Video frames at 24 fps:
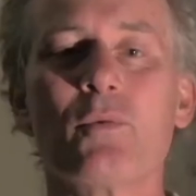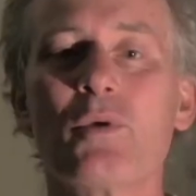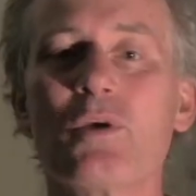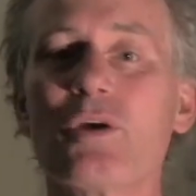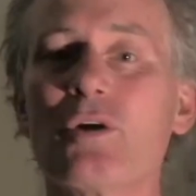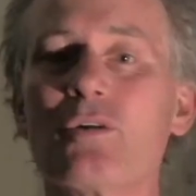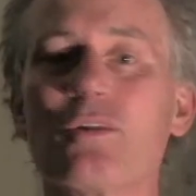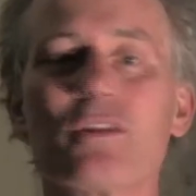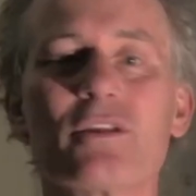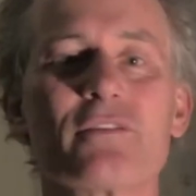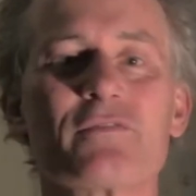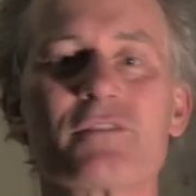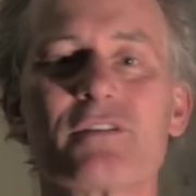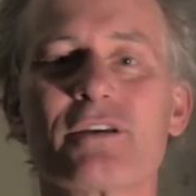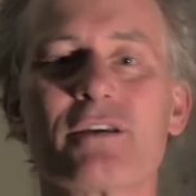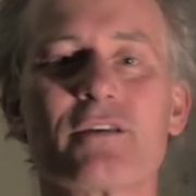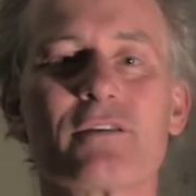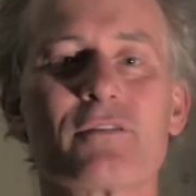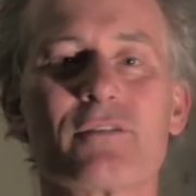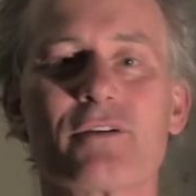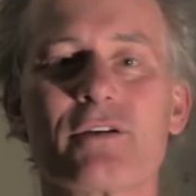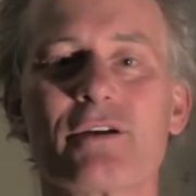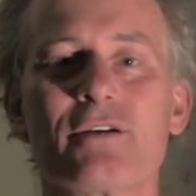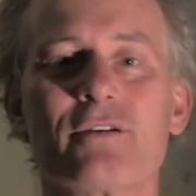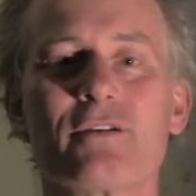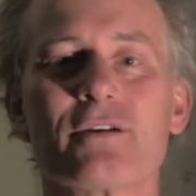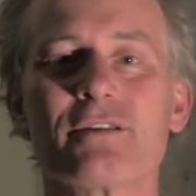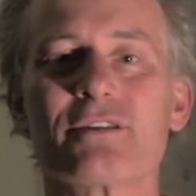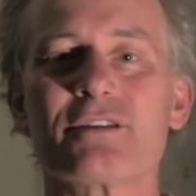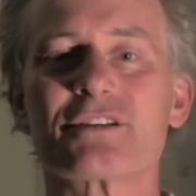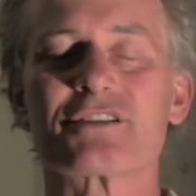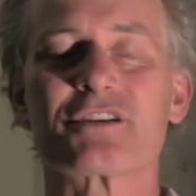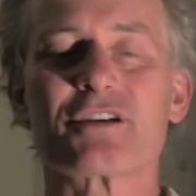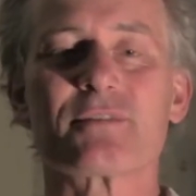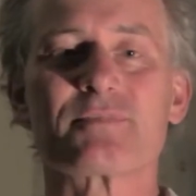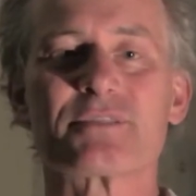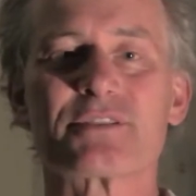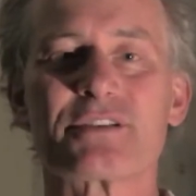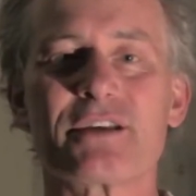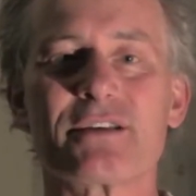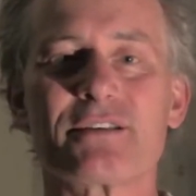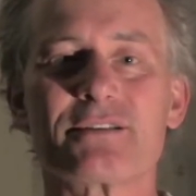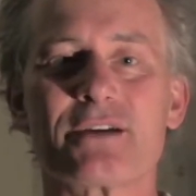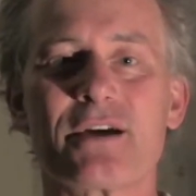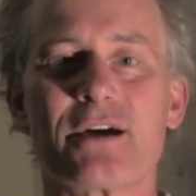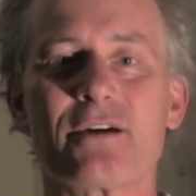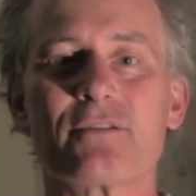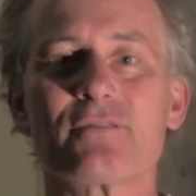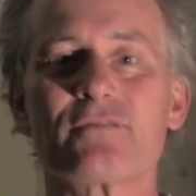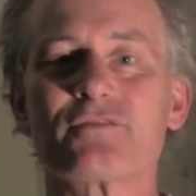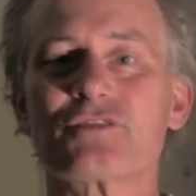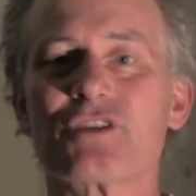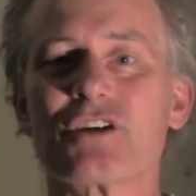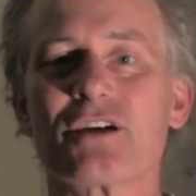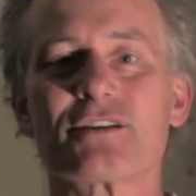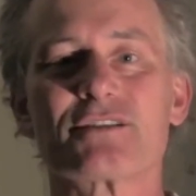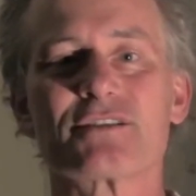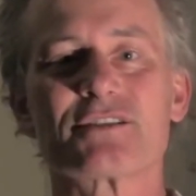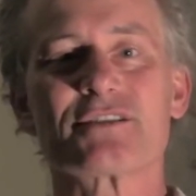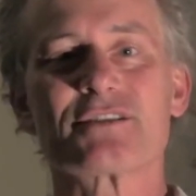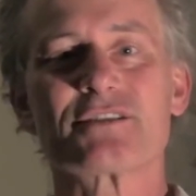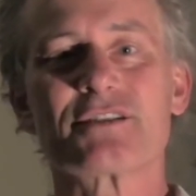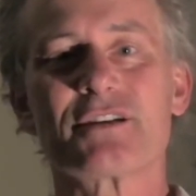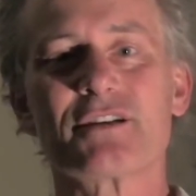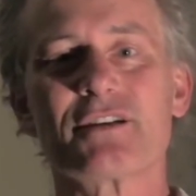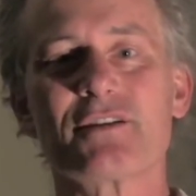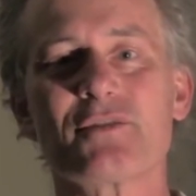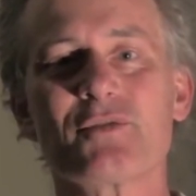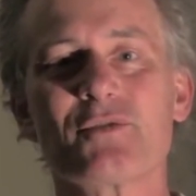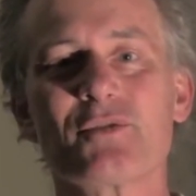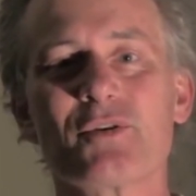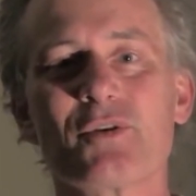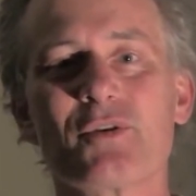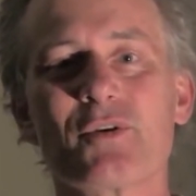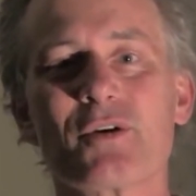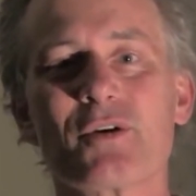We all live together here in this upstate town of Johnson City, New